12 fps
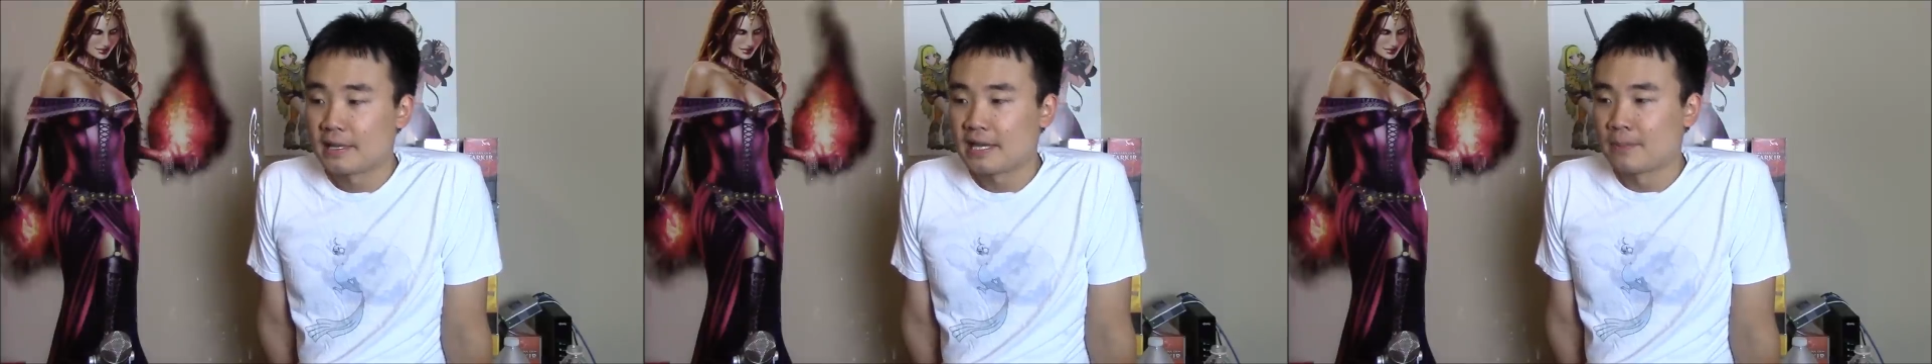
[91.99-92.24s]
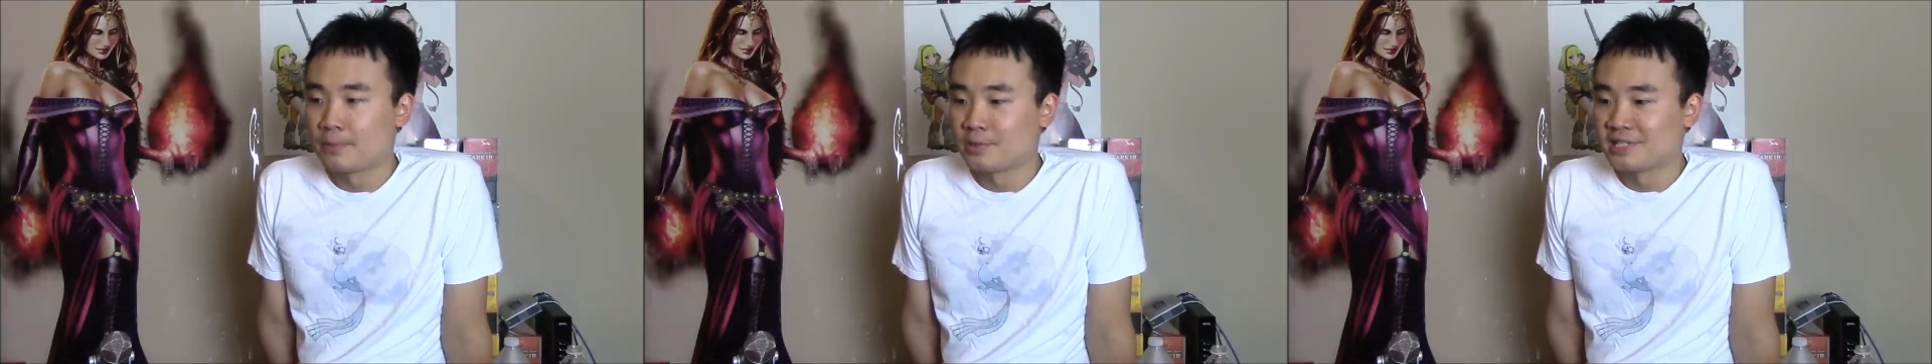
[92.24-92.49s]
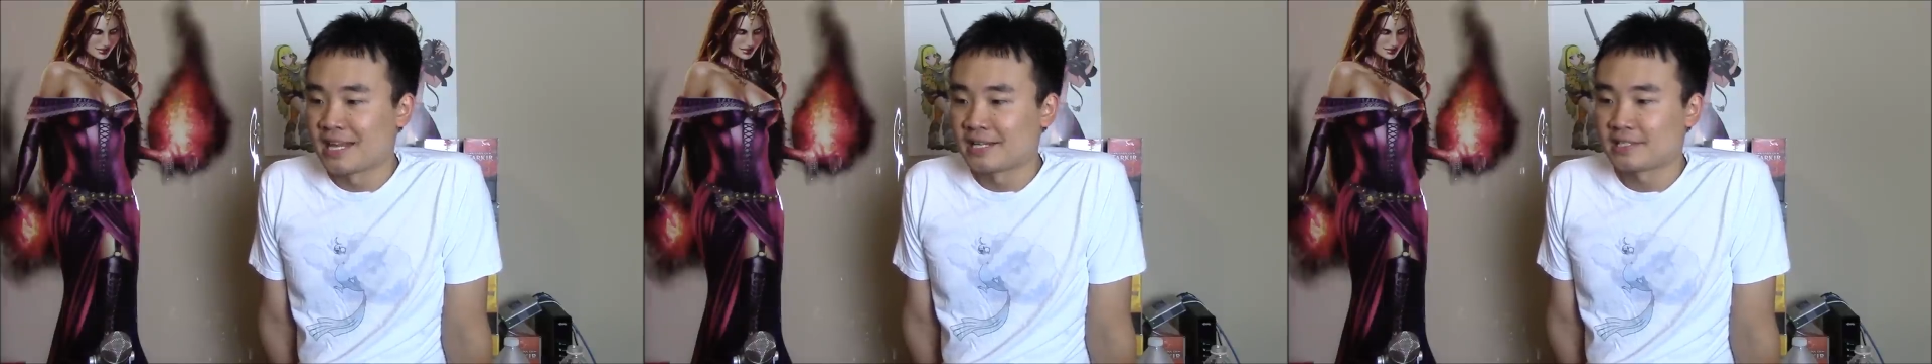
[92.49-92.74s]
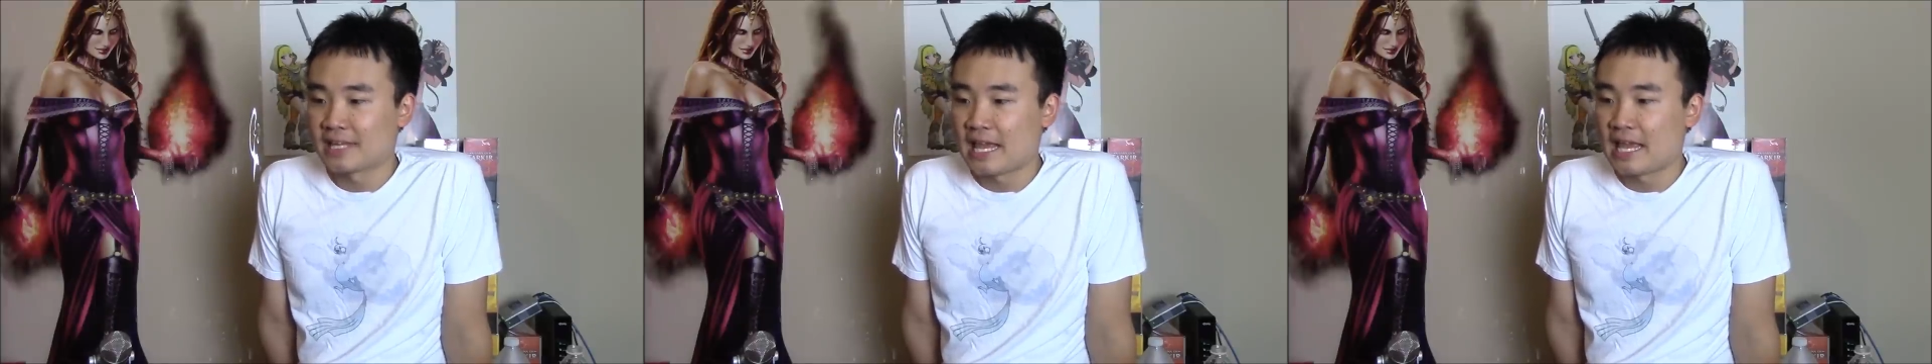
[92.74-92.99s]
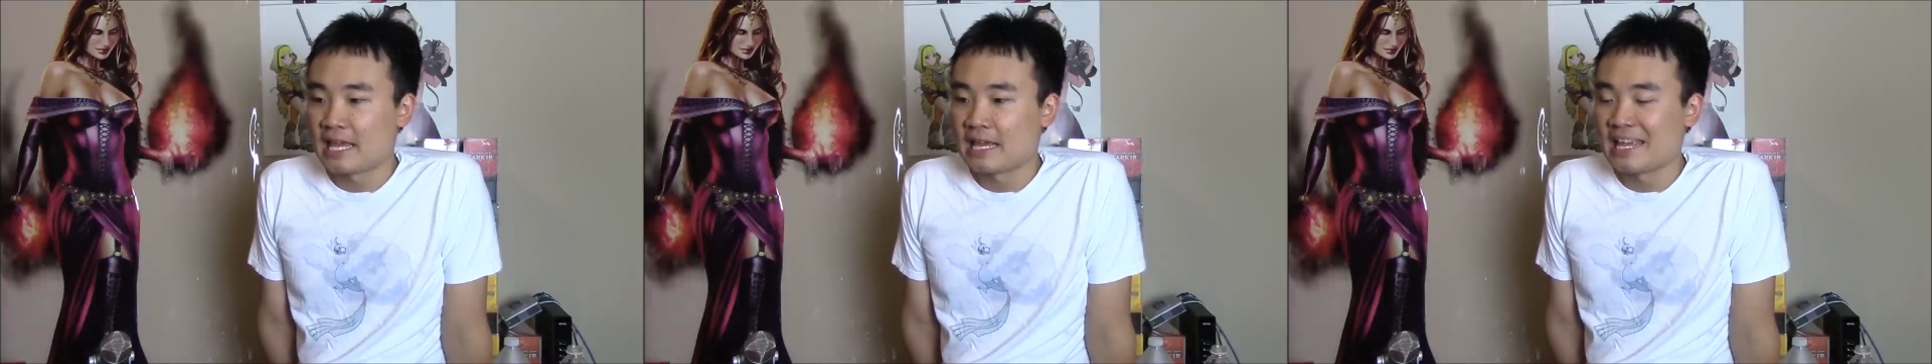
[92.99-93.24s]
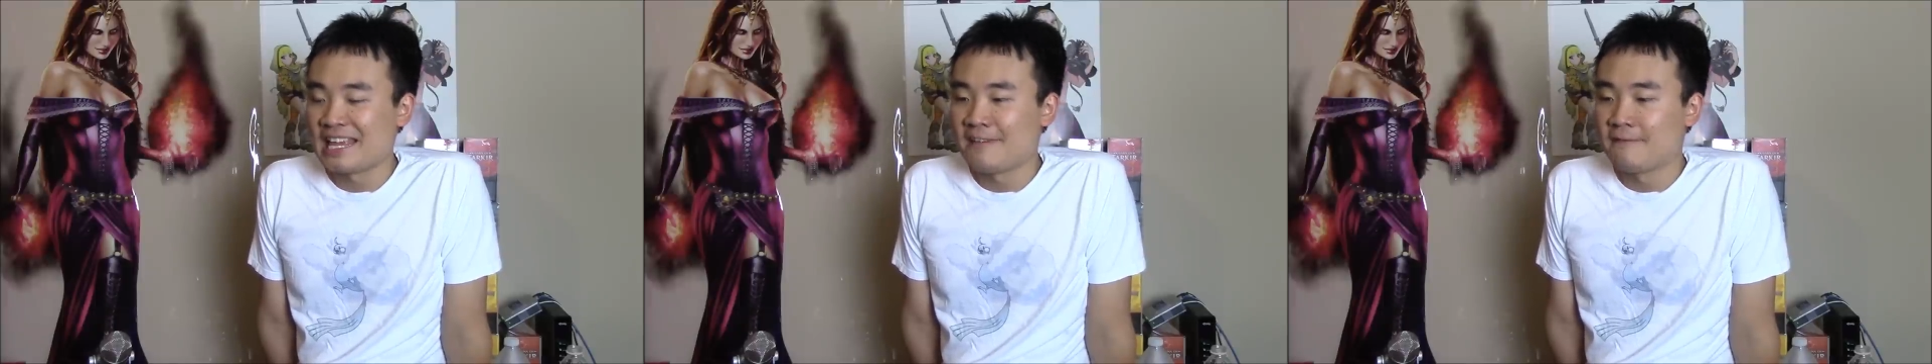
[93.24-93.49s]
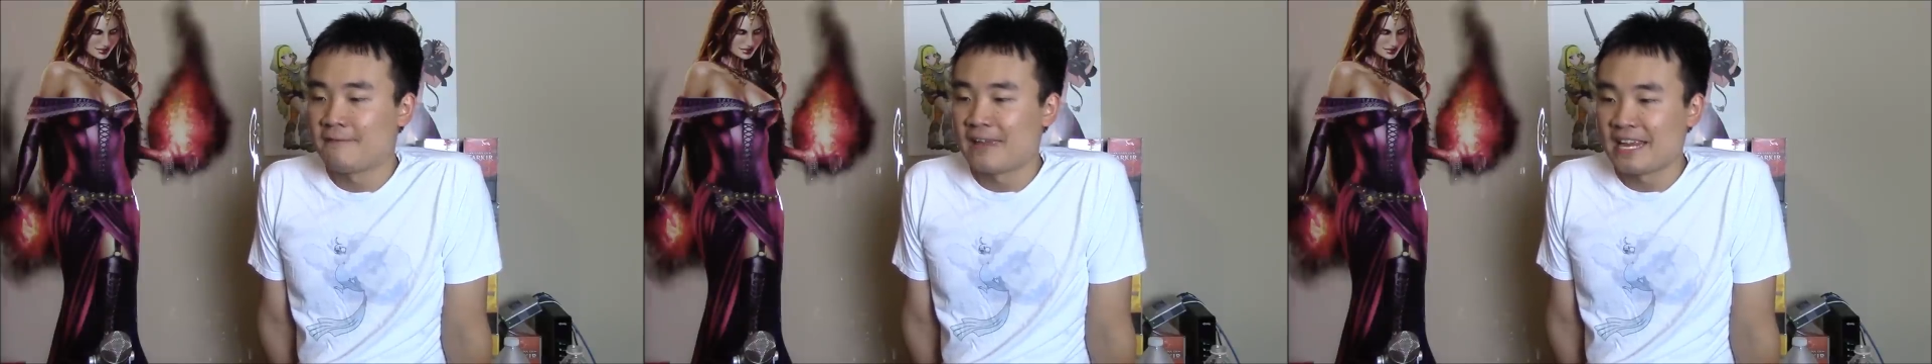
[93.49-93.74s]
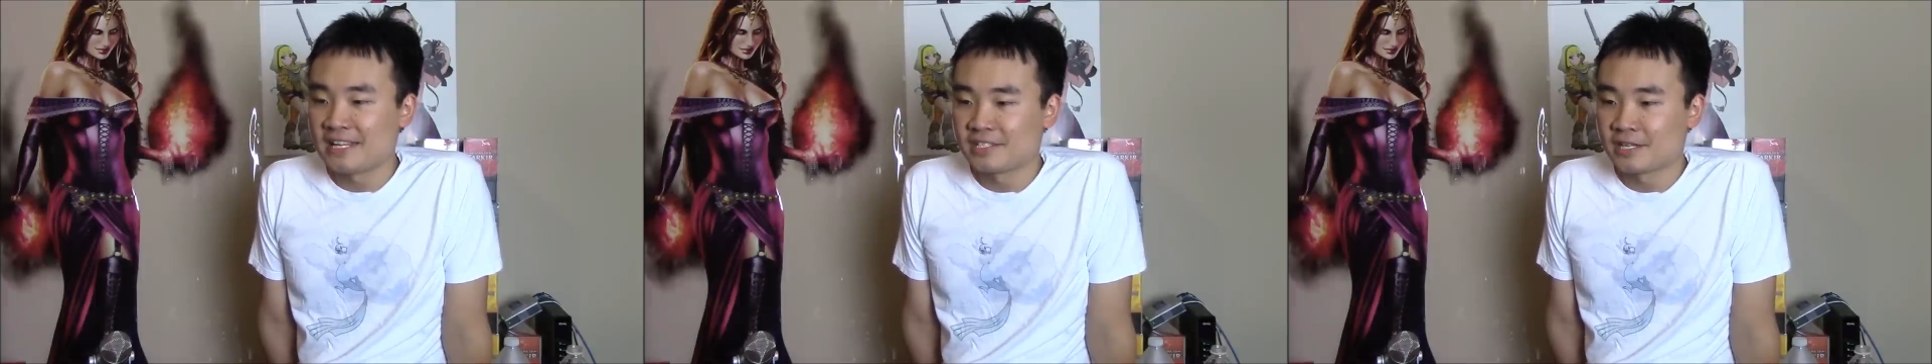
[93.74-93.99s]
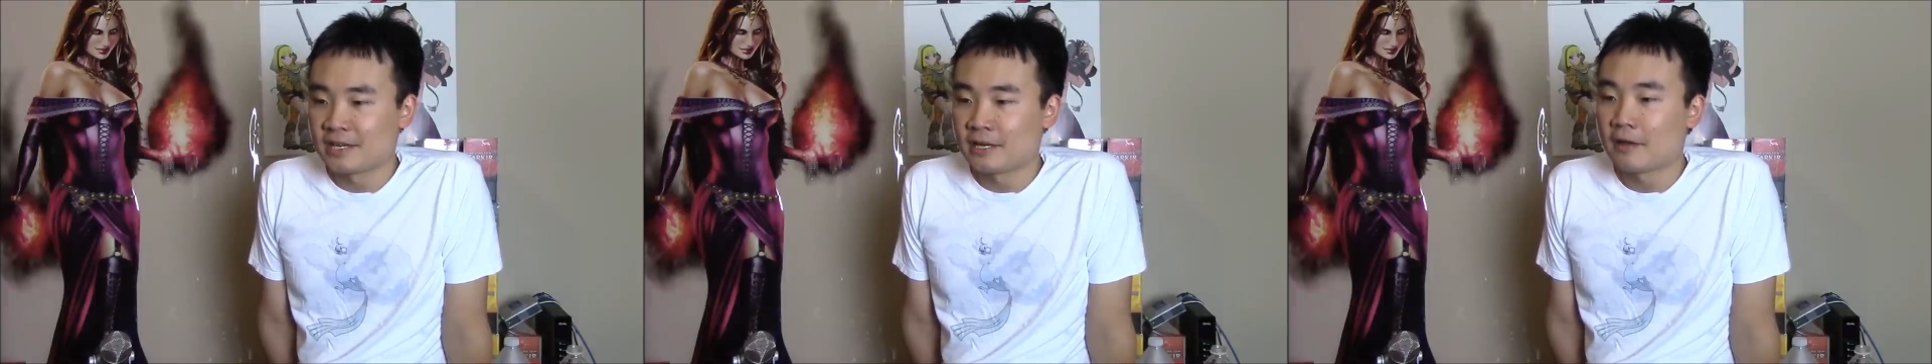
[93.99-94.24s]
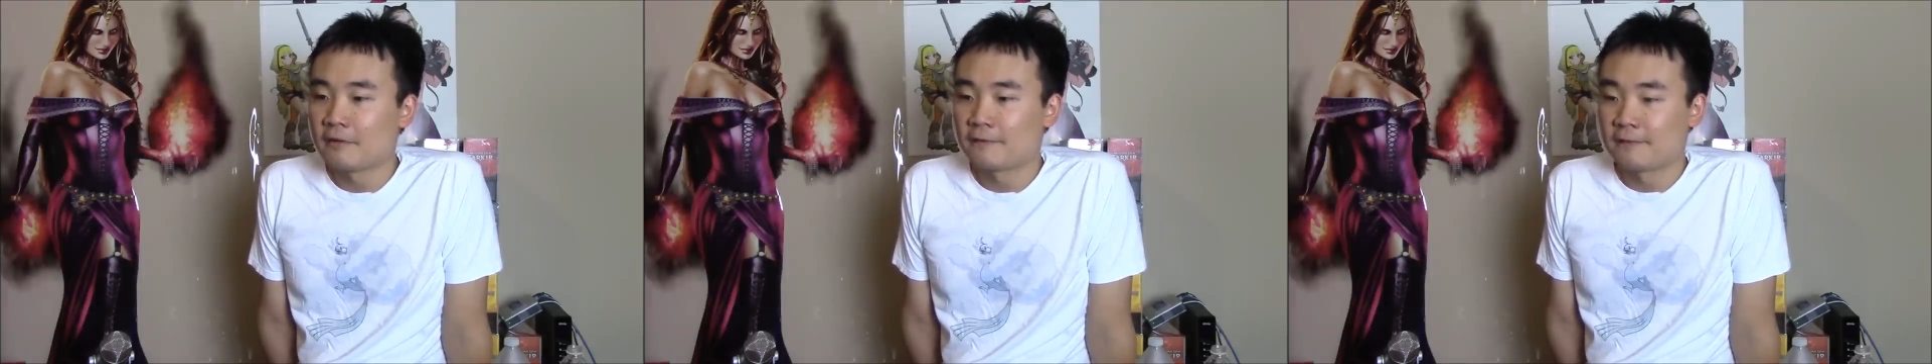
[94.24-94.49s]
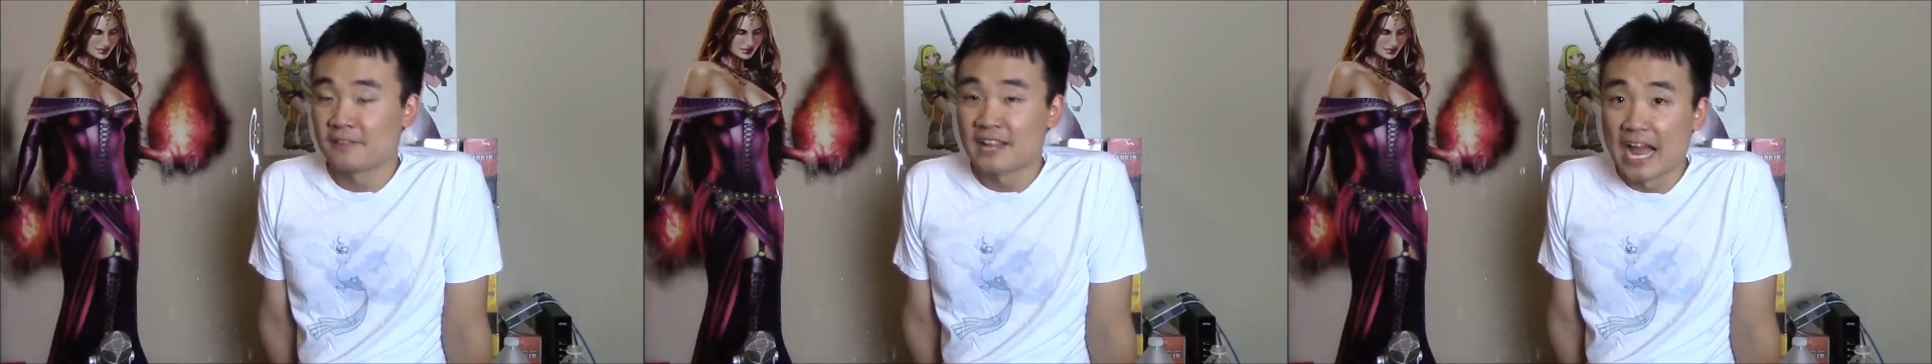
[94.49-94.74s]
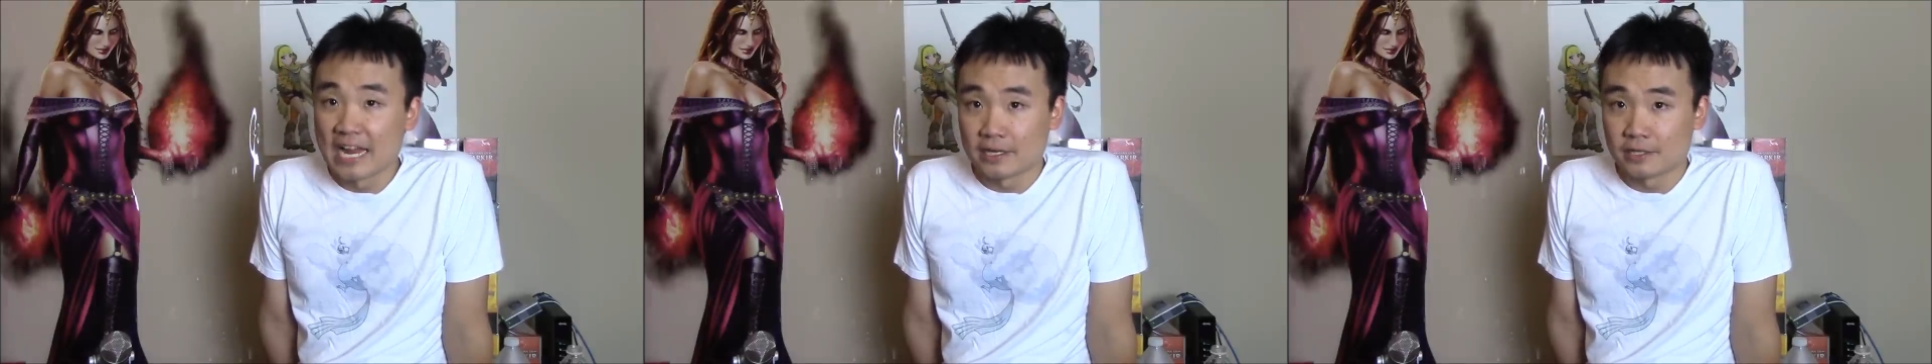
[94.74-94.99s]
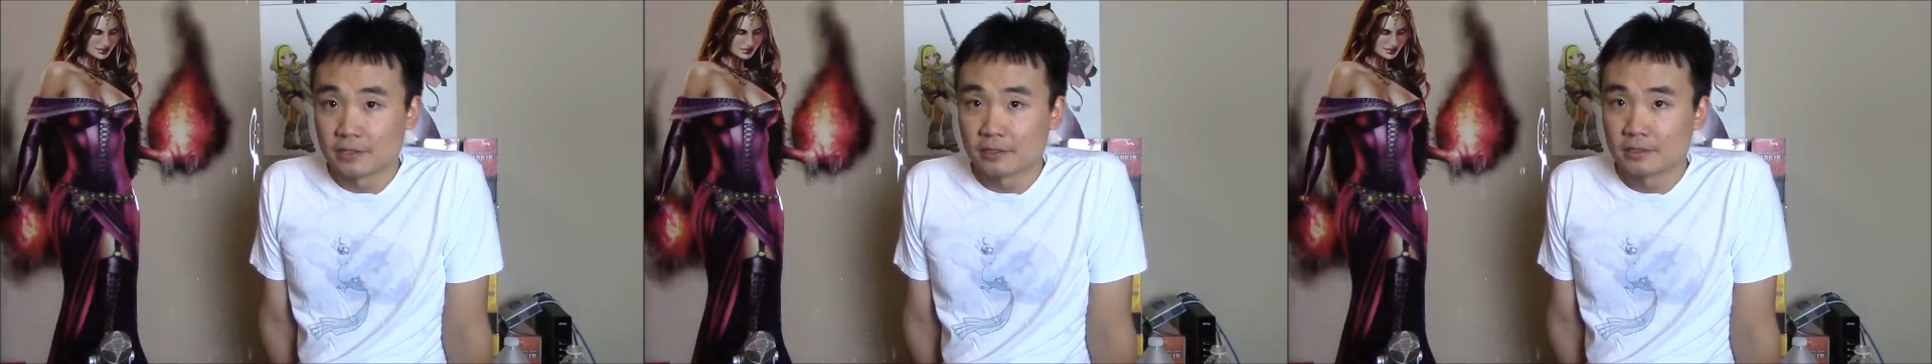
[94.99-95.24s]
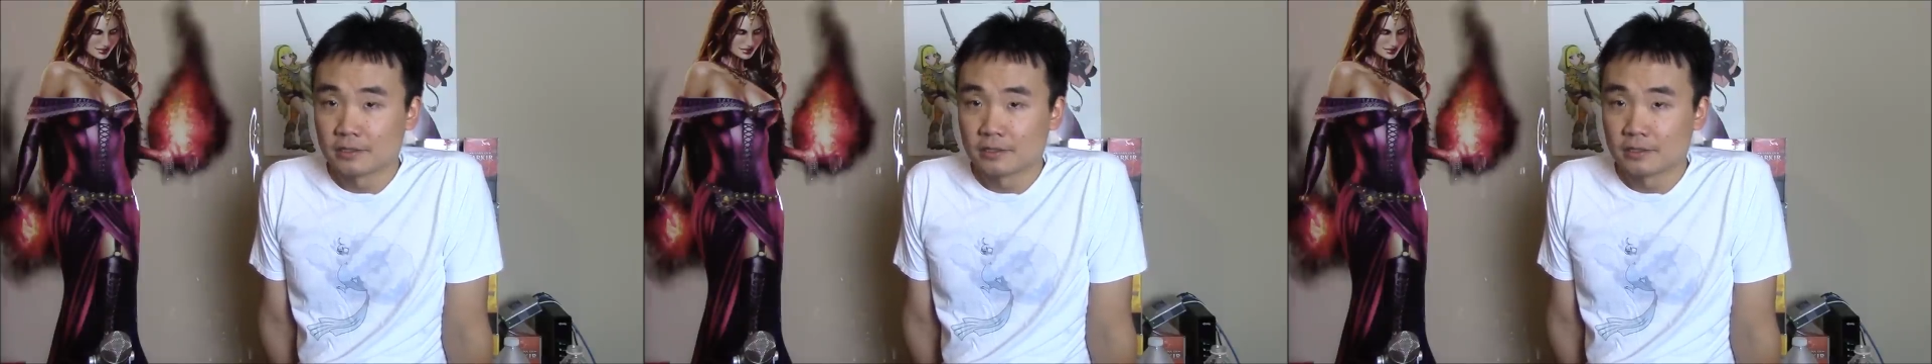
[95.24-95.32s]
It presents a evasion flyer